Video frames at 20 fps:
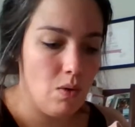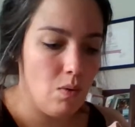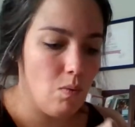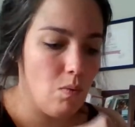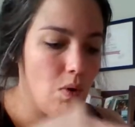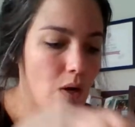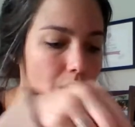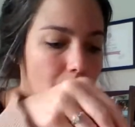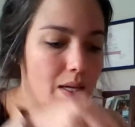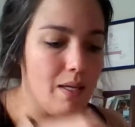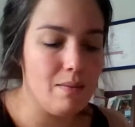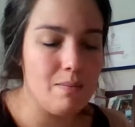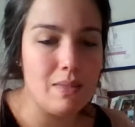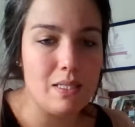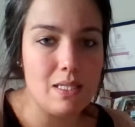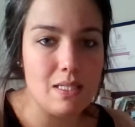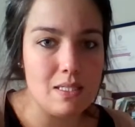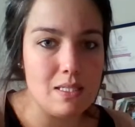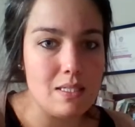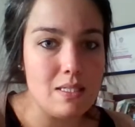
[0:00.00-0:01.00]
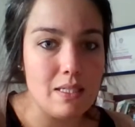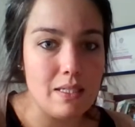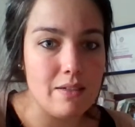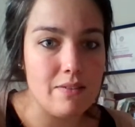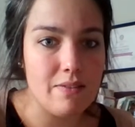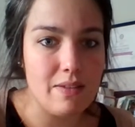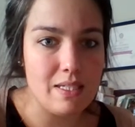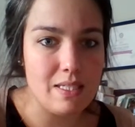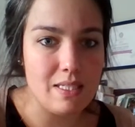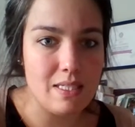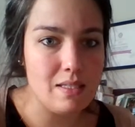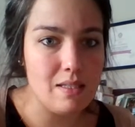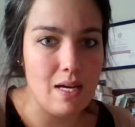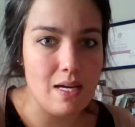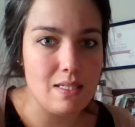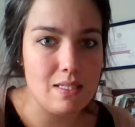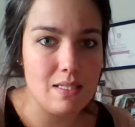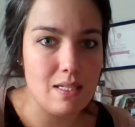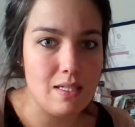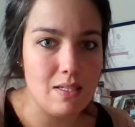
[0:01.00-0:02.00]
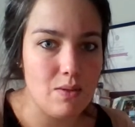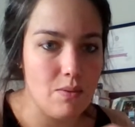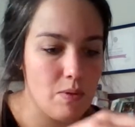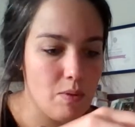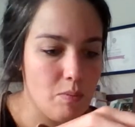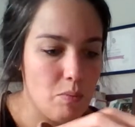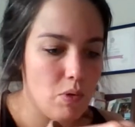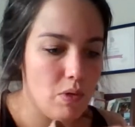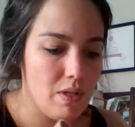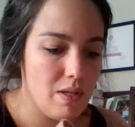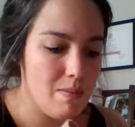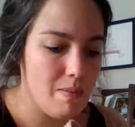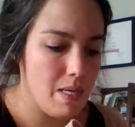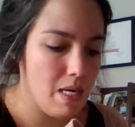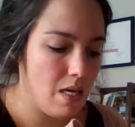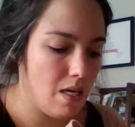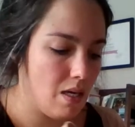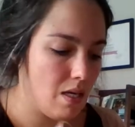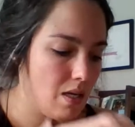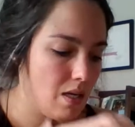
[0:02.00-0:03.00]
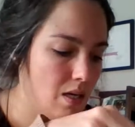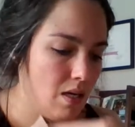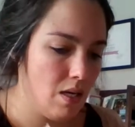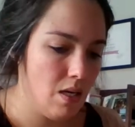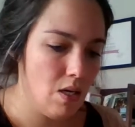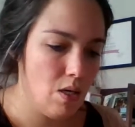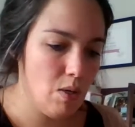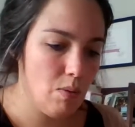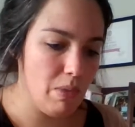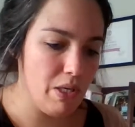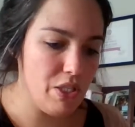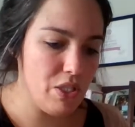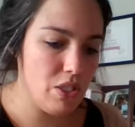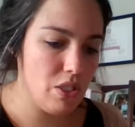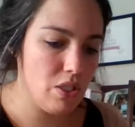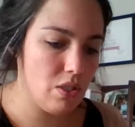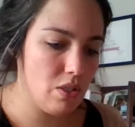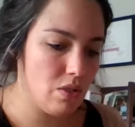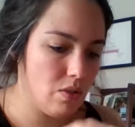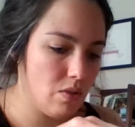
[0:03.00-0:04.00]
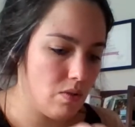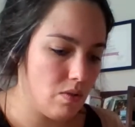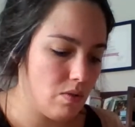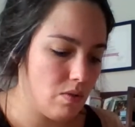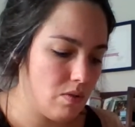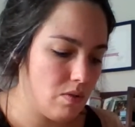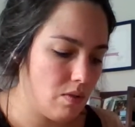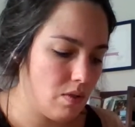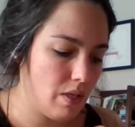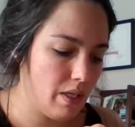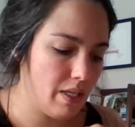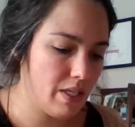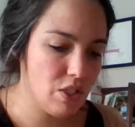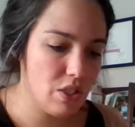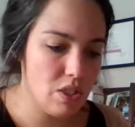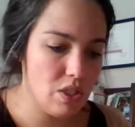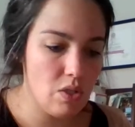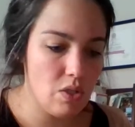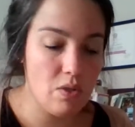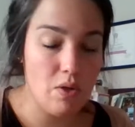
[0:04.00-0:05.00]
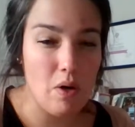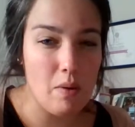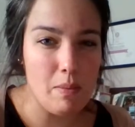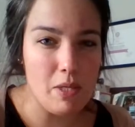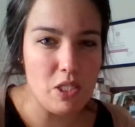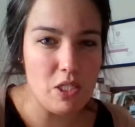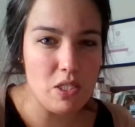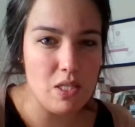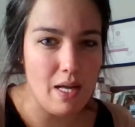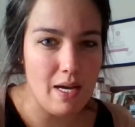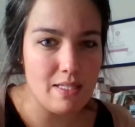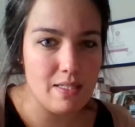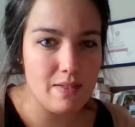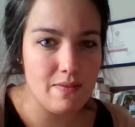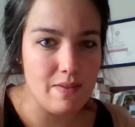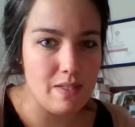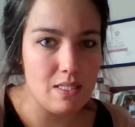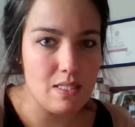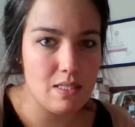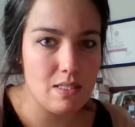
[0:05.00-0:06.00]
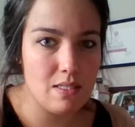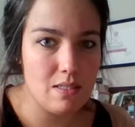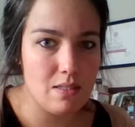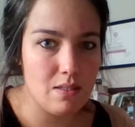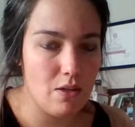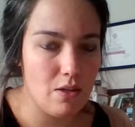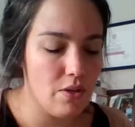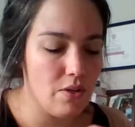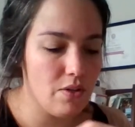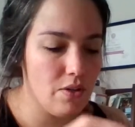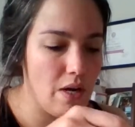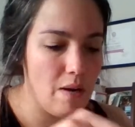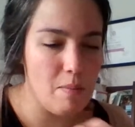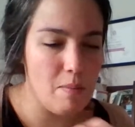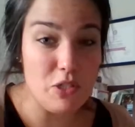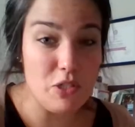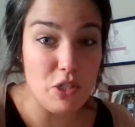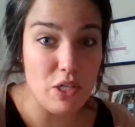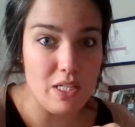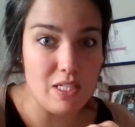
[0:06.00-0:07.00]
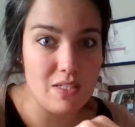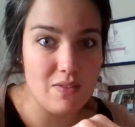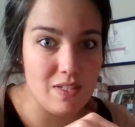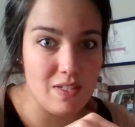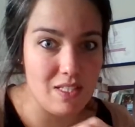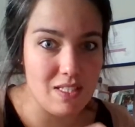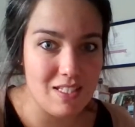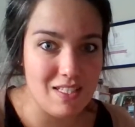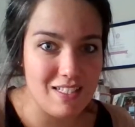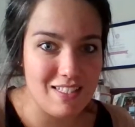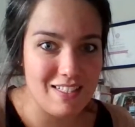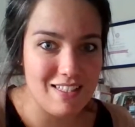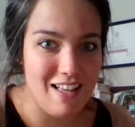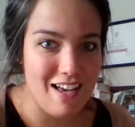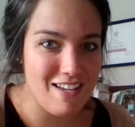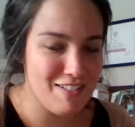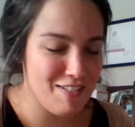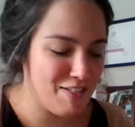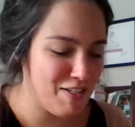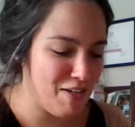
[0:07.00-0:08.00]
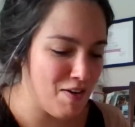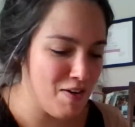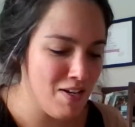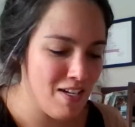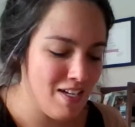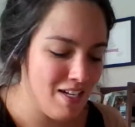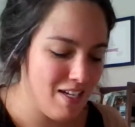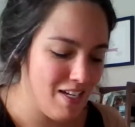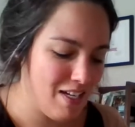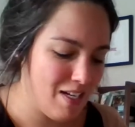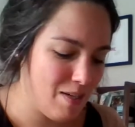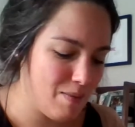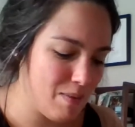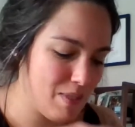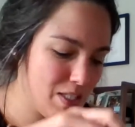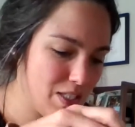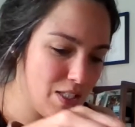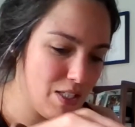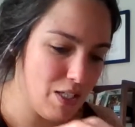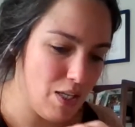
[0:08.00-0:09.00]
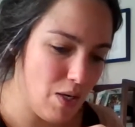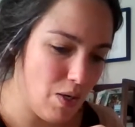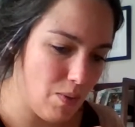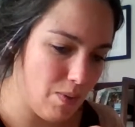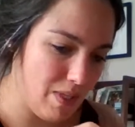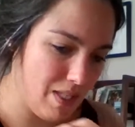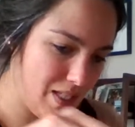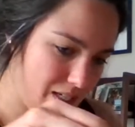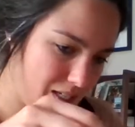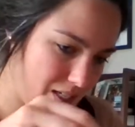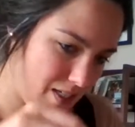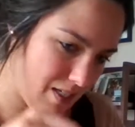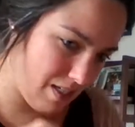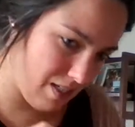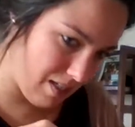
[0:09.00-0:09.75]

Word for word: One, because it's like a fancy glass and I don't want to pour them in. But two, I actually don't know how much glass fits or how much ice fits in this glass. So I'm just going to go with it.